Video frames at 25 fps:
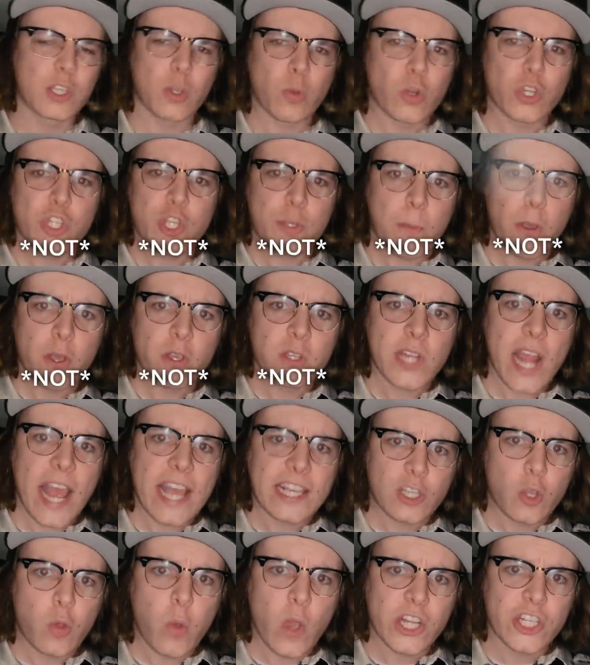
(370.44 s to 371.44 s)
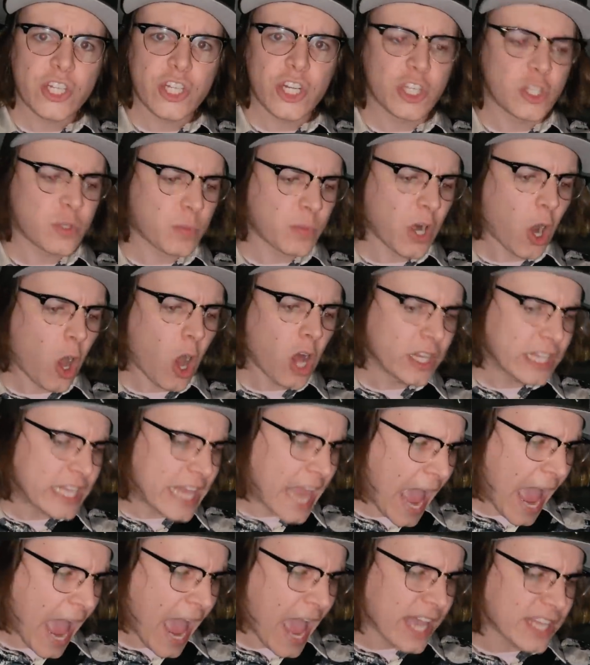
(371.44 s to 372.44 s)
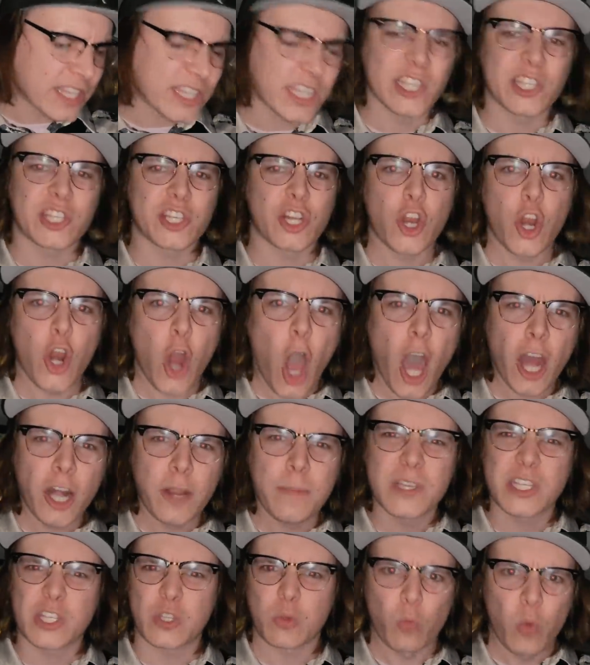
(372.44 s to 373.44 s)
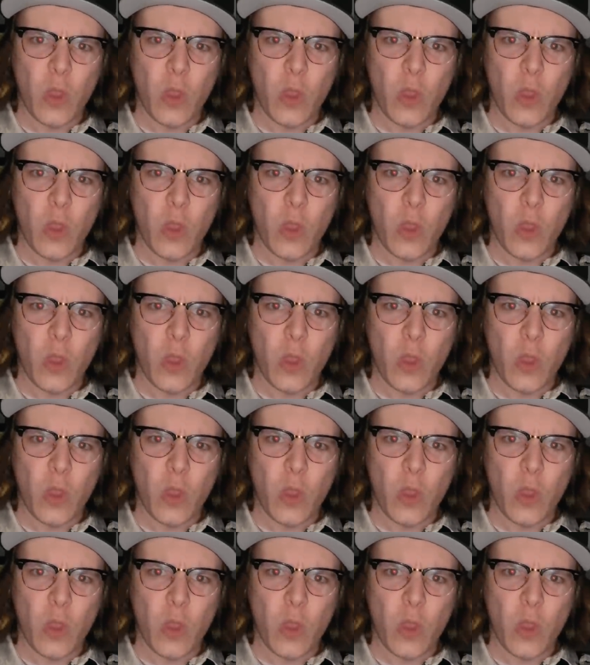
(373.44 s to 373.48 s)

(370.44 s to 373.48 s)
So we're supposed to ask questions when all he has is an anonymous